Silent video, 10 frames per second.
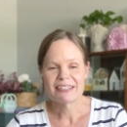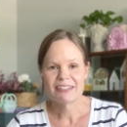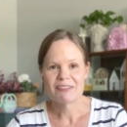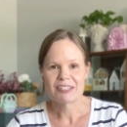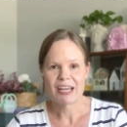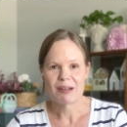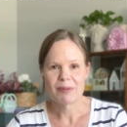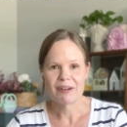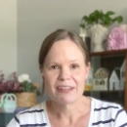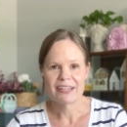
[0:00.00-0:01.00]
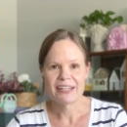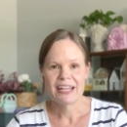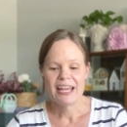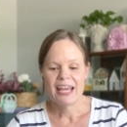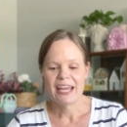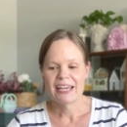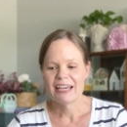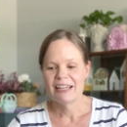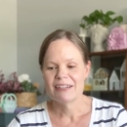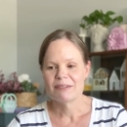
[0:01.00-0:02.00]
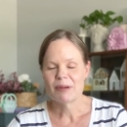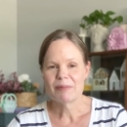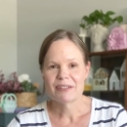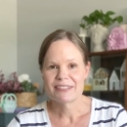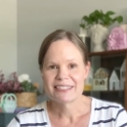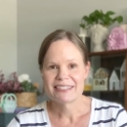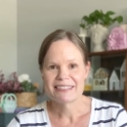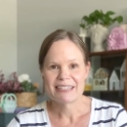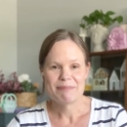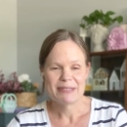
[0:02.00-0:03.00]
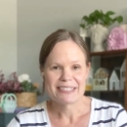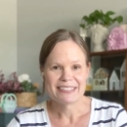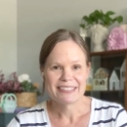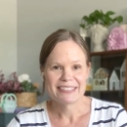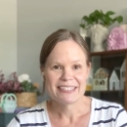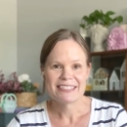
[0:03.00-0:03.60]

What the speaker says: I'd love to chat about it, and maybe there's things I'm missing.